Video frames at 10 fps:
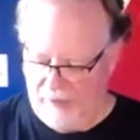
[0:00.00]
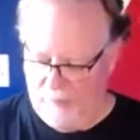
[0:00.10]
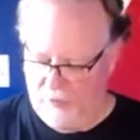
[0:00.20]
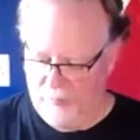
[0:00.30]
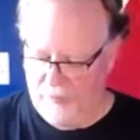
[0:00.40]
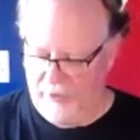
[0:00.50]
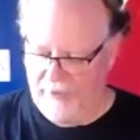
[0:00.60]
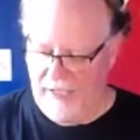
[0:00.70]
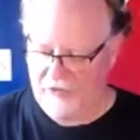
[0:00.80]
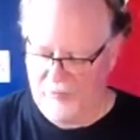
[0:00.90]
And when you're playing
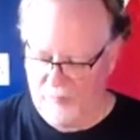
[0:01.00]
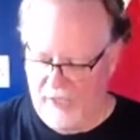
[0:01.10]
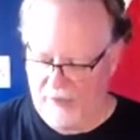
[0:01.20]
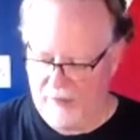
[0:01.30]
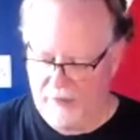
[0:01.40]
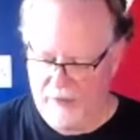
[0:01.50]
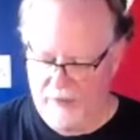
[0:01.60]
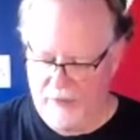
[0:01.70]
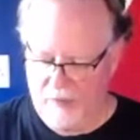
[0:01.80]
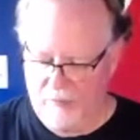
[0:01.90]
an accent pattern,
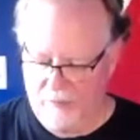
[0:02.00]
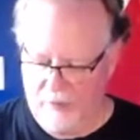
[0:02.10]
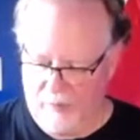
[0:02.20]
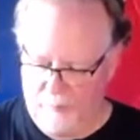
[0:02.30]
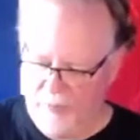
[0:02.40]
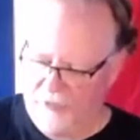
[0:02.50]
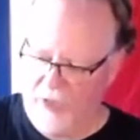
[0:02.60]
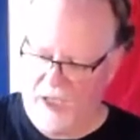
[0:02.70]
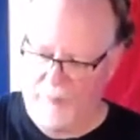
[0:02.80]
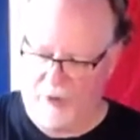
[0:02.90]
people
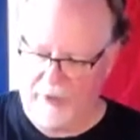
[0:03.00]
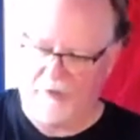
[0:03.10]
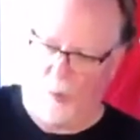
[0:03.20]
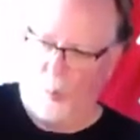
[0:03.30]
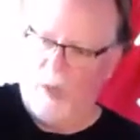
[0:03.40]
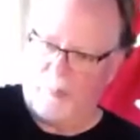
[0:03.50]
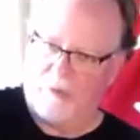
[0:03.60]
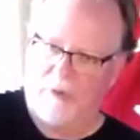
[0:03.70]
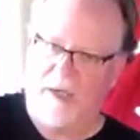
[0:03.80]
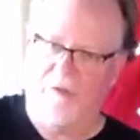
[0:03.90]
talk about like the
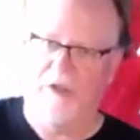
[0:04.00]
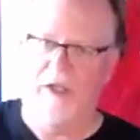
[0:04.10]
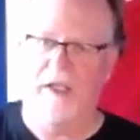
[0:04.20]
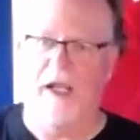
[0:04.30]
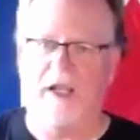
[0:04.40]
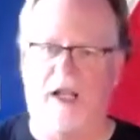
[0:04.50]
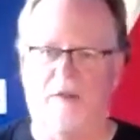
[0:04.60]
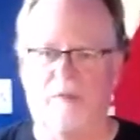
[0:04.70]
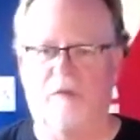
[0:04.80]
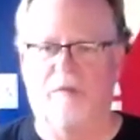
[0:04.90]
whip and everything, and get kind
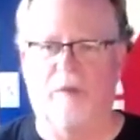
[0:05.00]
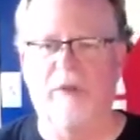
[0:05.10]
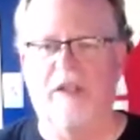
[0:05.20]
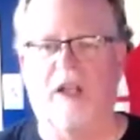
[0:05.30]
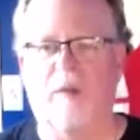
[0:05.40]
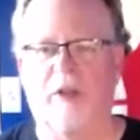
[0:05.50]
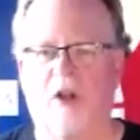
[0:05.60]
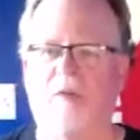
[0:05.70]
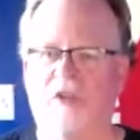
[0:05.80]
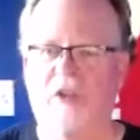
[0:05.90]
of, for me, a little bit
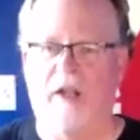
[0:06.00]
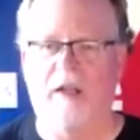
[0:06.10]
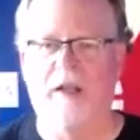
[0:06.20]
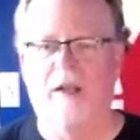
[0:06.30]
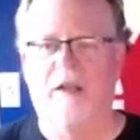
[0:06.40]
overdone